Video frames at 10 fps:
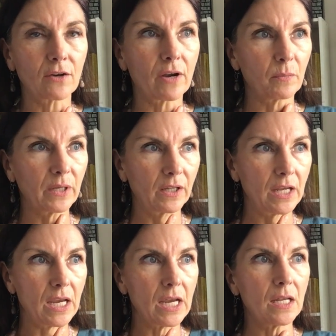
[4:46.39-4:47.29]

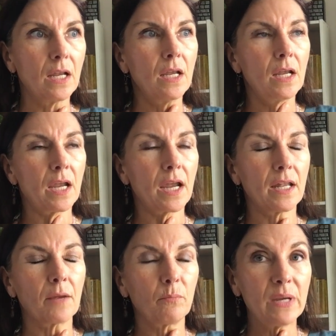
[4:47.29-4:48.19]
Credibility and
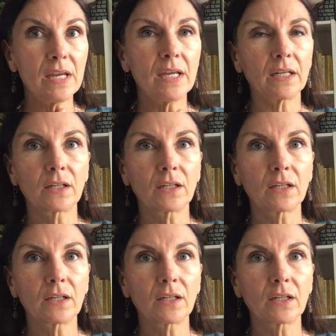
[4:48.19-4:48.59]
being